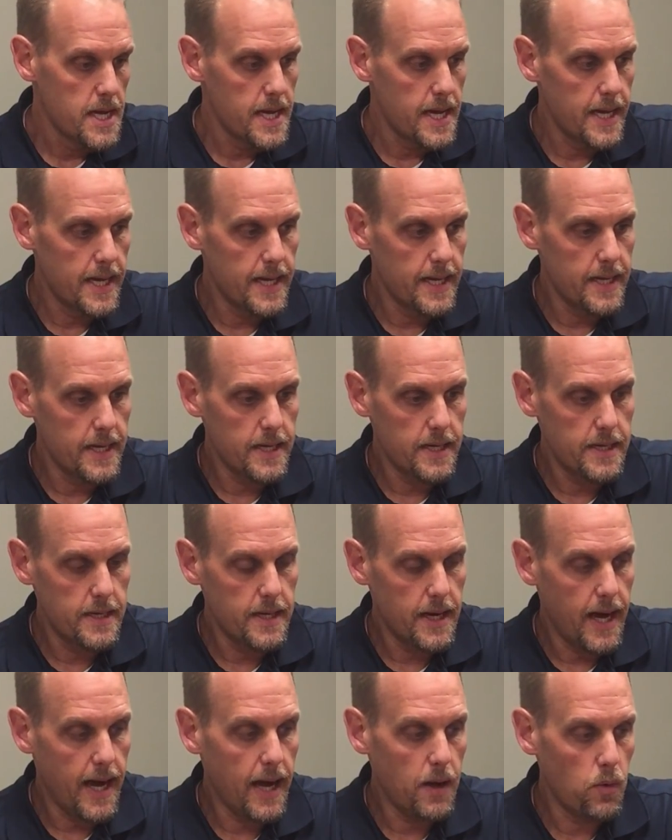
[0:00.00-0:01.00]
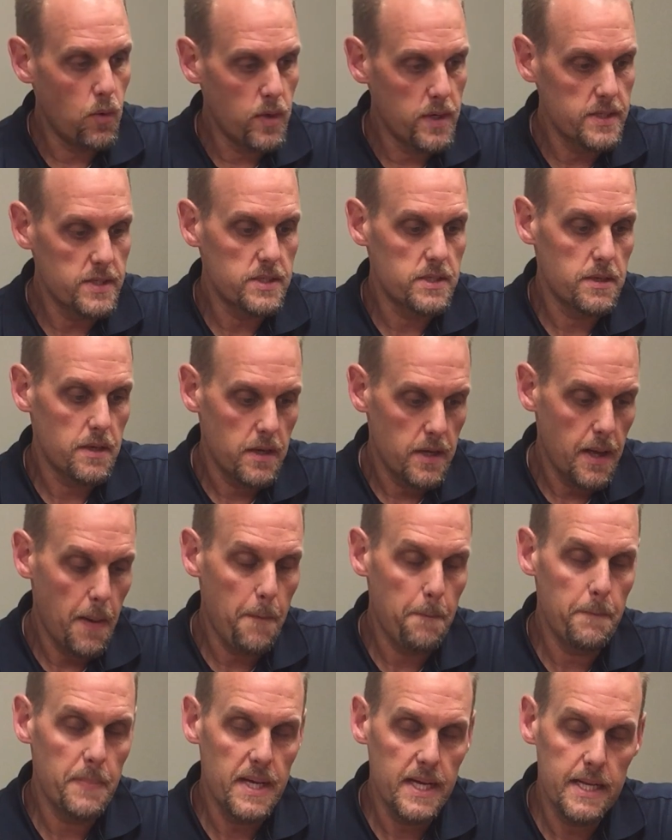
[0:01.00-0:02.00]
and I was
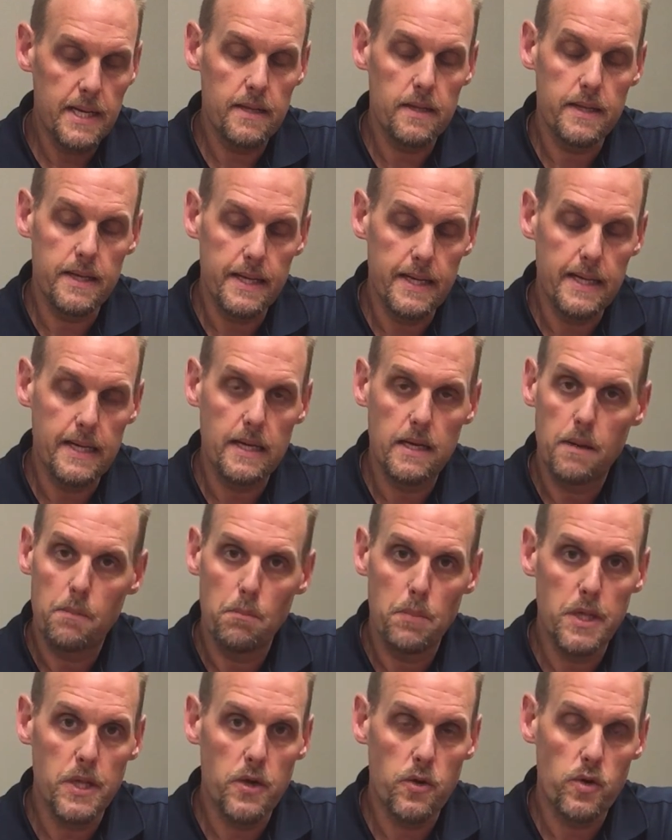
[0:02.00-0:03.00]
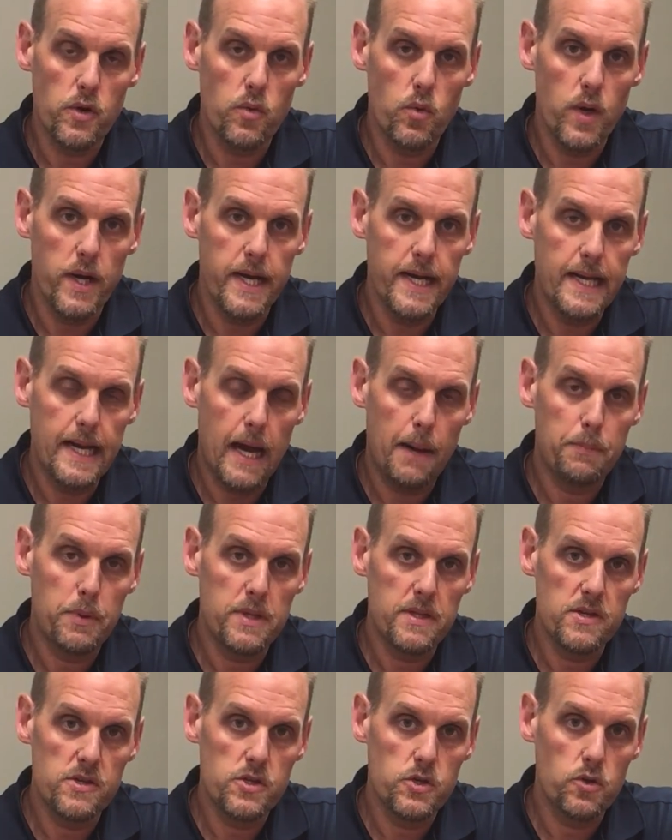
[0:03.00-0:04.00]
immediately blown away. I
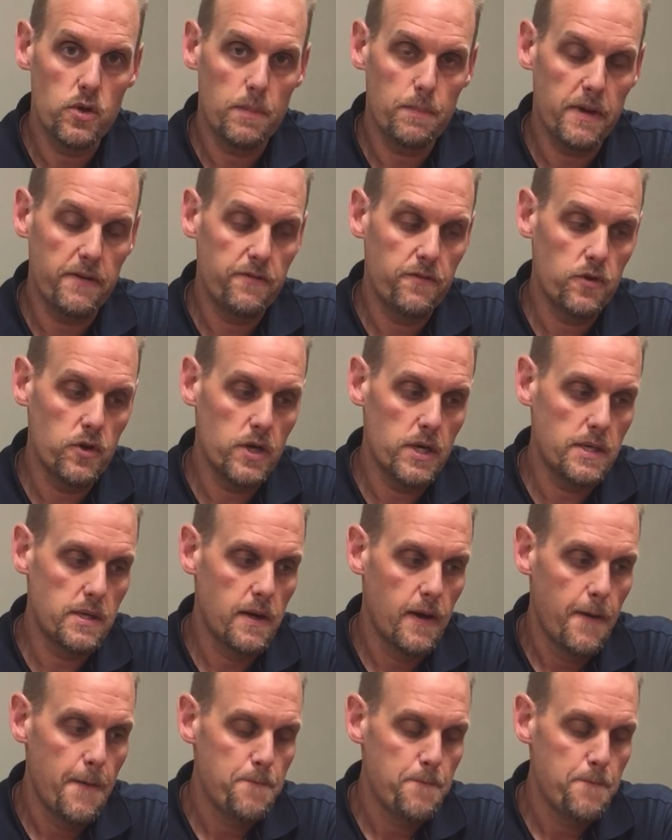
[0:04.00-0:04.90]
put this shoe on my foot.